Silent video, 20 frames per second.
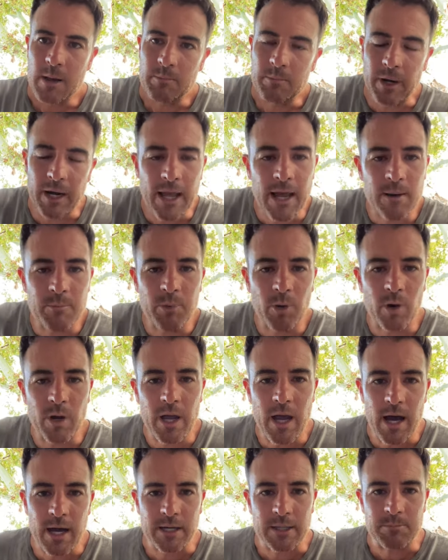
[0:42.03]
but our
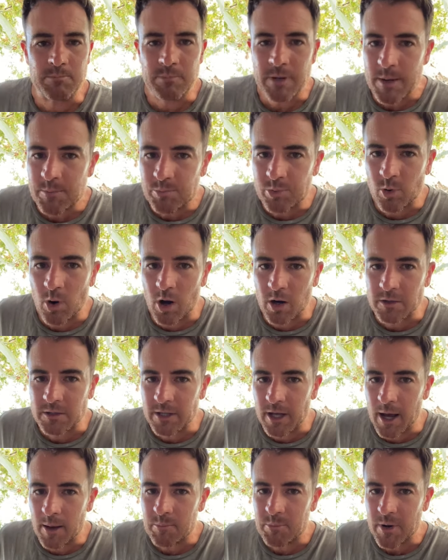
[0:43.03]
boy Artie Pip
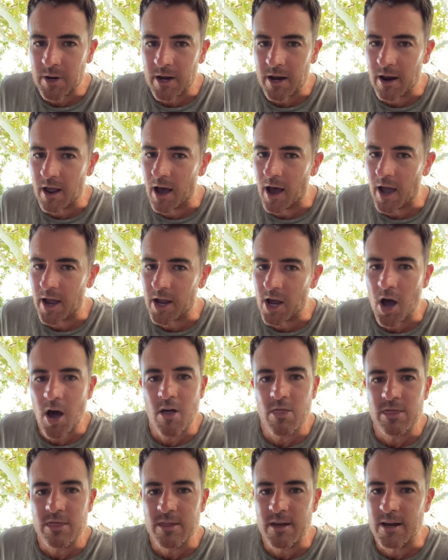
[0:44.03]
rocked up nigh
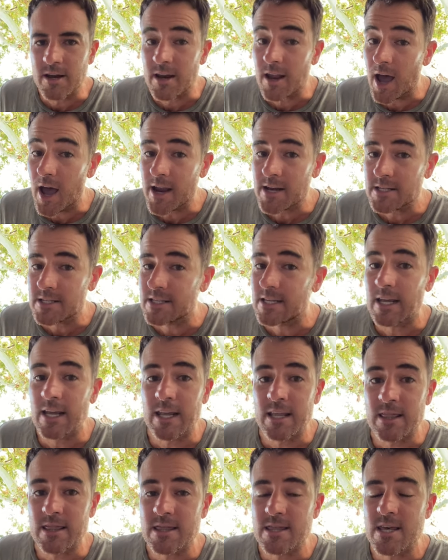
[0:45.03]
on the
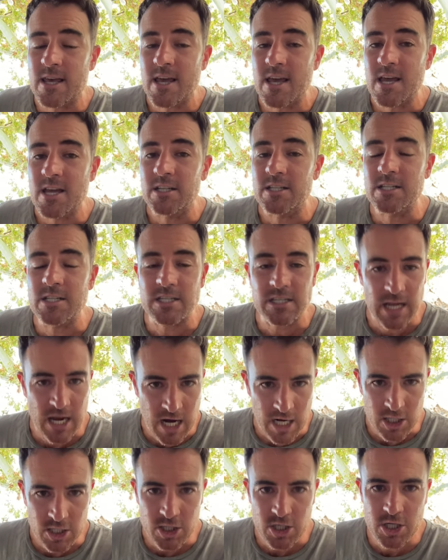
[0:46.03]
19th
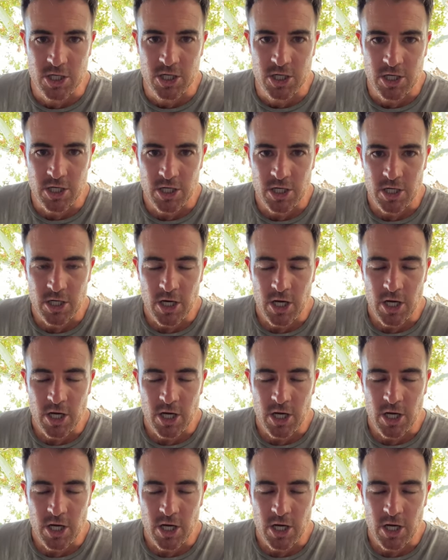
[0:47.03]
century.